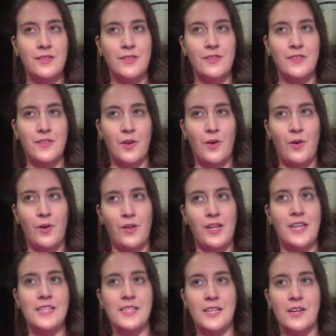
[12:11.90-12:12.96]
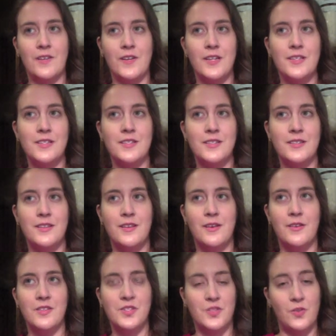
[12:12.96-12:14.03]
the whole idea is the
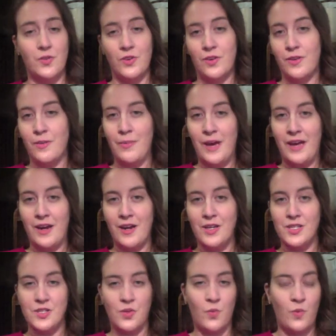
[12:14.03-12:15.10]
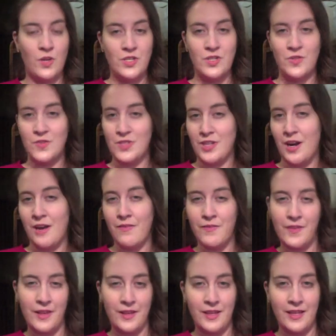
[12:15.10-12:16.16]
sooner the better. So once you start
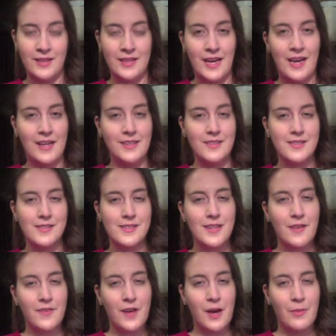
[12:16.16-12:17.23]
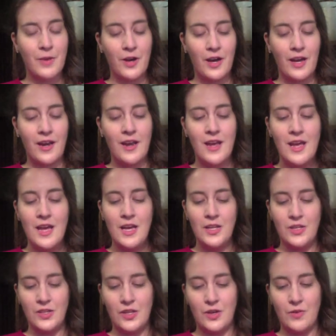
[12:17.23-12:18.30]
feeling that stuff come on,
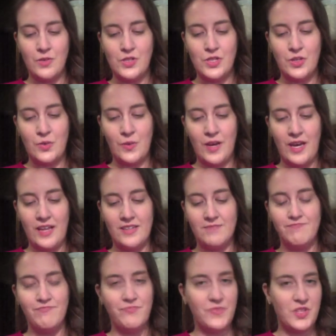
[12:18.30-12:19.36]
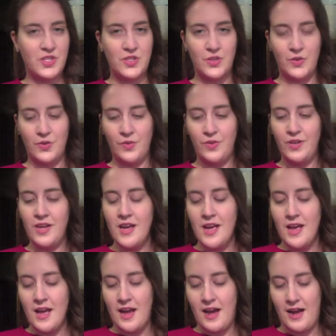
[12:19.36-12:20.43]
do it soon.
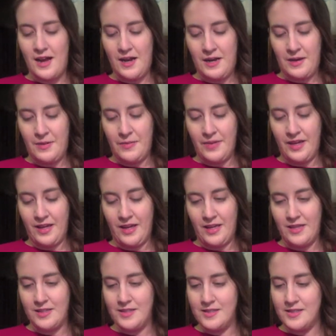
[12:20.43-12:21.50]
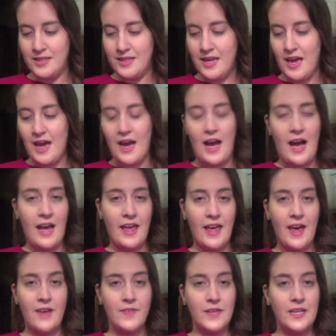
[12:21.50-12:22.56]
And yeah, I
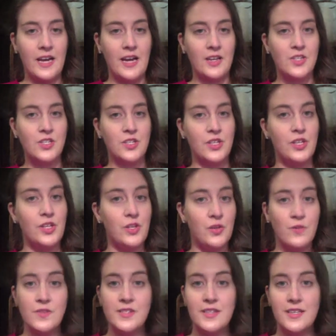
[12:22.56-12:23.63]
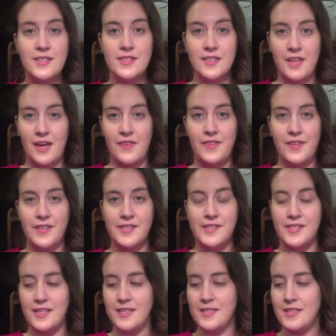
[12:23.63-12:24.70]
haven't actually used this yet this
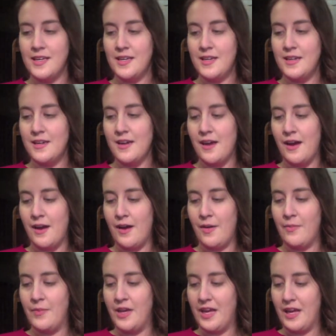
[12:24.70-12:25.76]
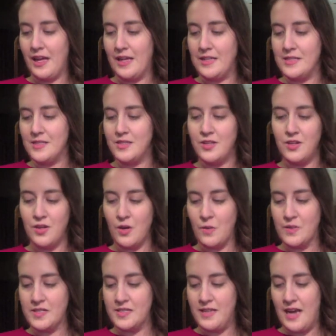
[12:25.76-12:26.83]
season. And
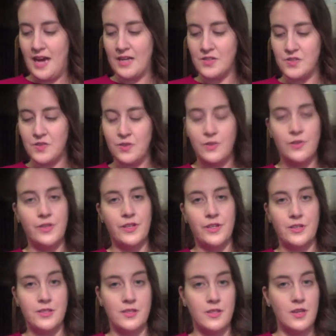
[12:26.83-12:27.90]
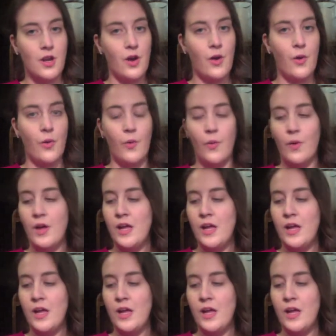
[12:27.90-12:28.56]
it's natural. There's no